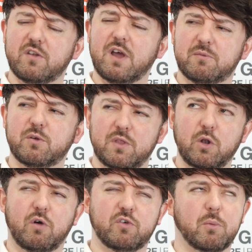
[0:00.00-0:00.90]
adapted with a
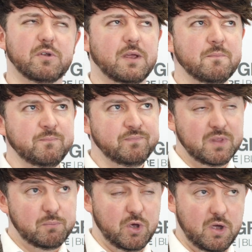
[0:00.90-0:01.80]
lot of comedy,
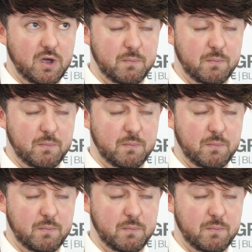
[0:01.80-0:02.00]
but